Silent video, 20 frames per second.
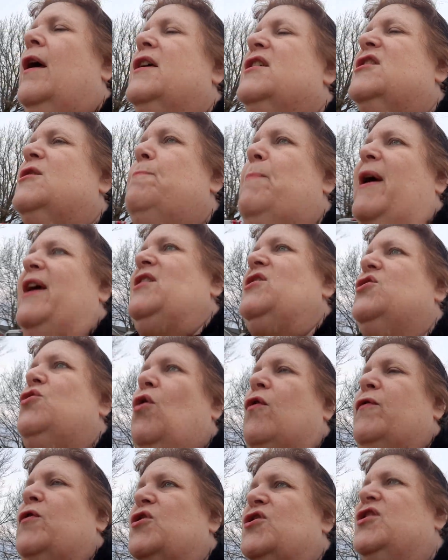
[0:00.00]
spaced
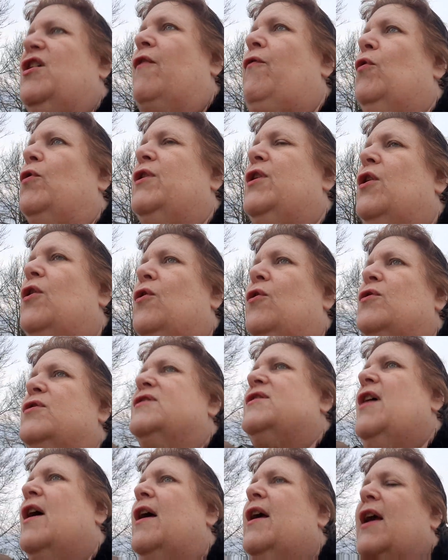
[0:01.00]
over several
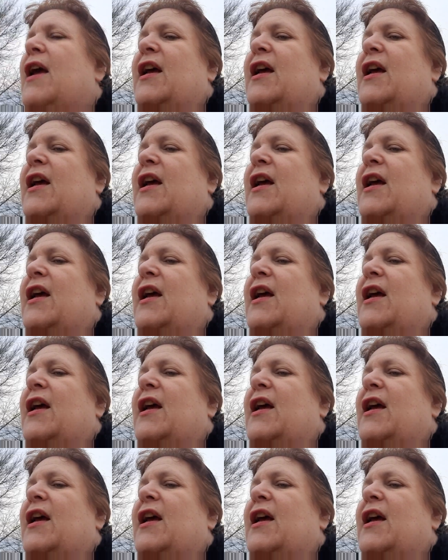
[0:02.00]
years.